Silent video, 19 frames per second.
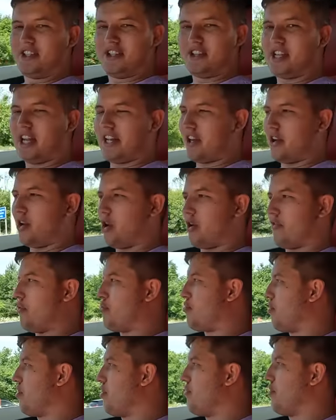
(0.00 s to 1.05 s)
Just had a nod of
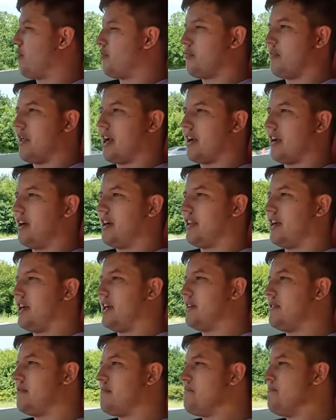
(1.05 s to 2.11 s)
approval from that guy there.